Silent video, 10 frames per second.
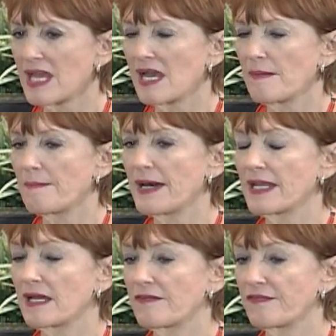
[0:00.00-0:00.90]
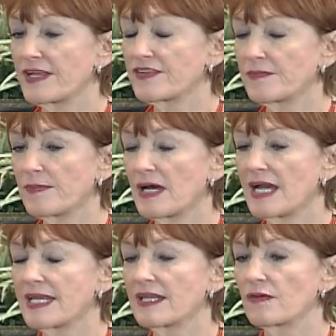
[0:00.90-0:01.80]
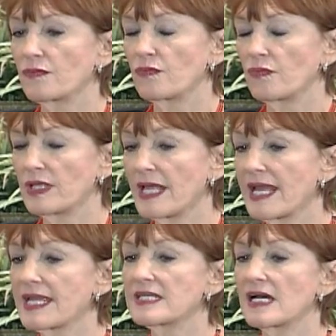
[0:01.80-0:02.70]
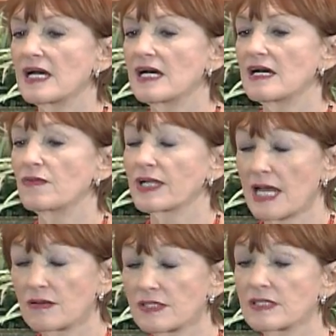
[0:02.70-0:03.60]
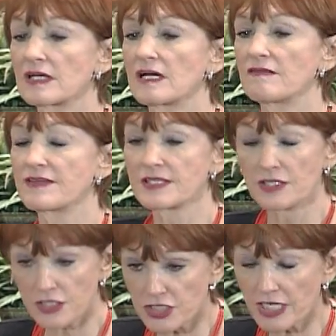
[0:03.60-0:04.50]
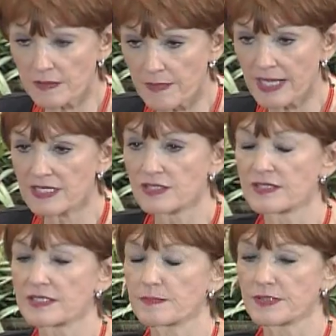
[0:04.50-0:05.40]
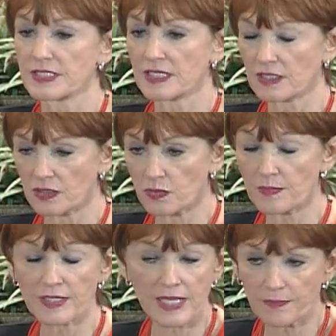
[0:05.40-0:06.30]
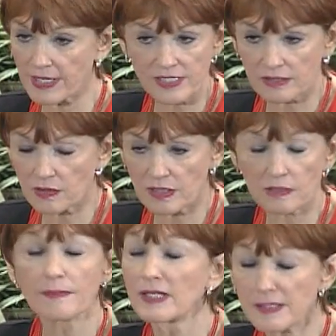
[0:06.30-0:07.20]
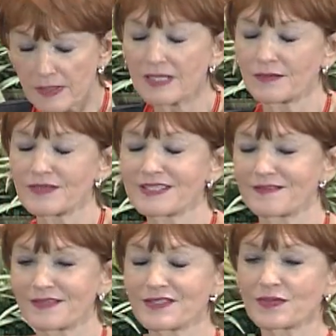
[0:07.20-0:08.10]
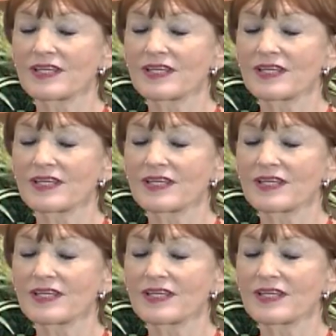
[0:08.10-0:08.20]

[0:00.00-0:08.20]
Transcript: But a friend of mine relayed, uh, recounted a visit that she had made to this particular woman named Brenda or Molly Martin was the first one.